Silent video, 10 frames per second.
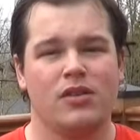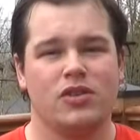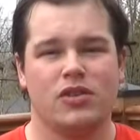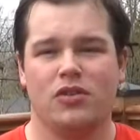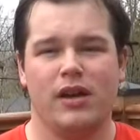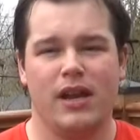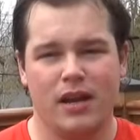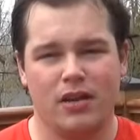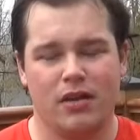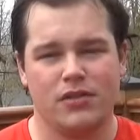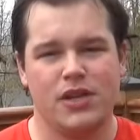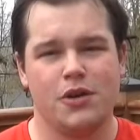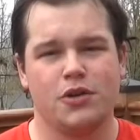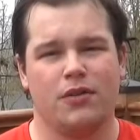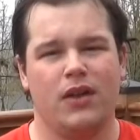just creating Nerf
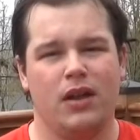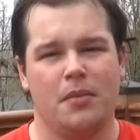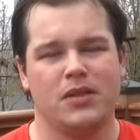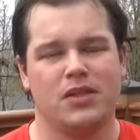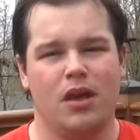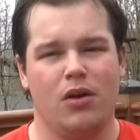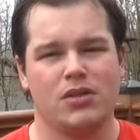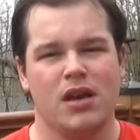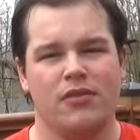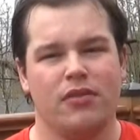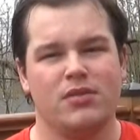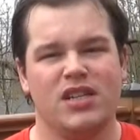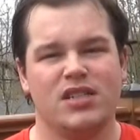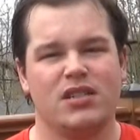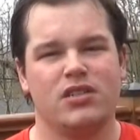Secrets Revealed episodes from
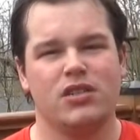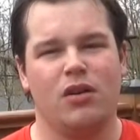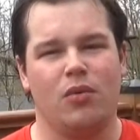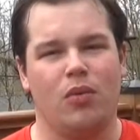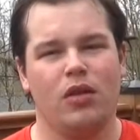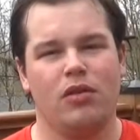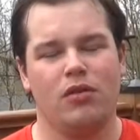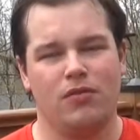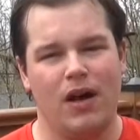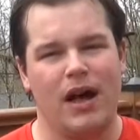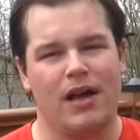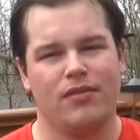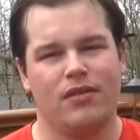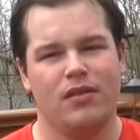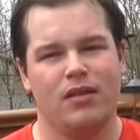seasons 1 through
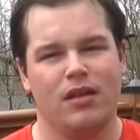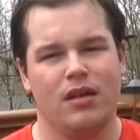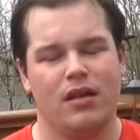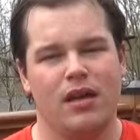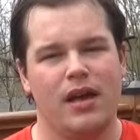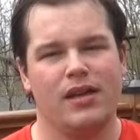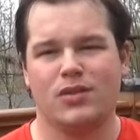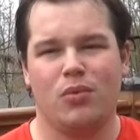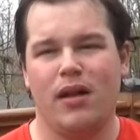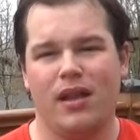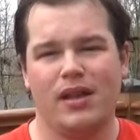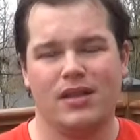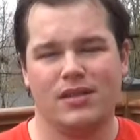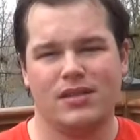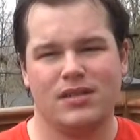5, as well
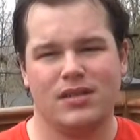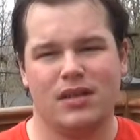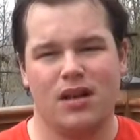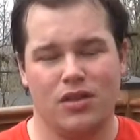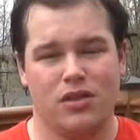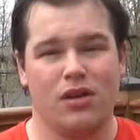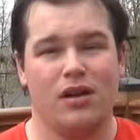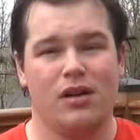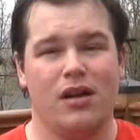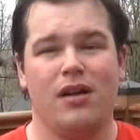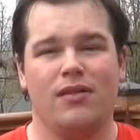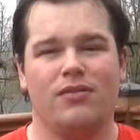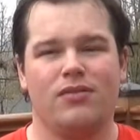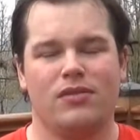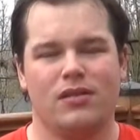as a third
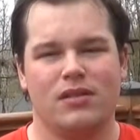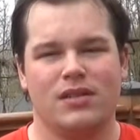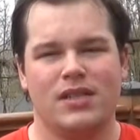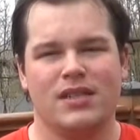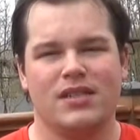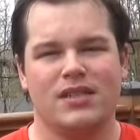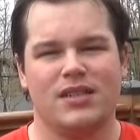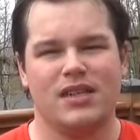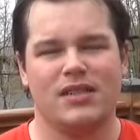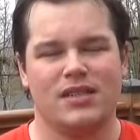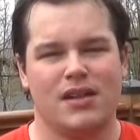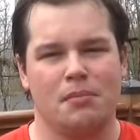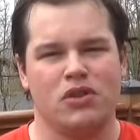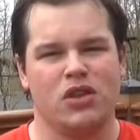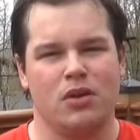of season 6's
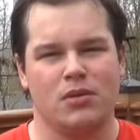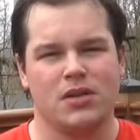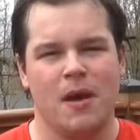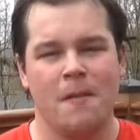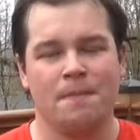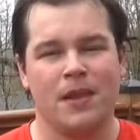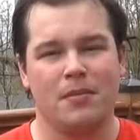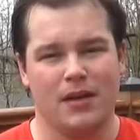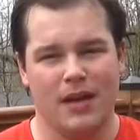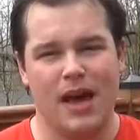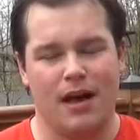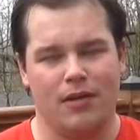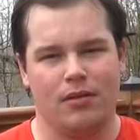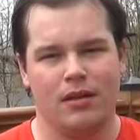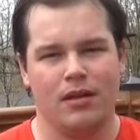episodes. But
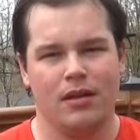now,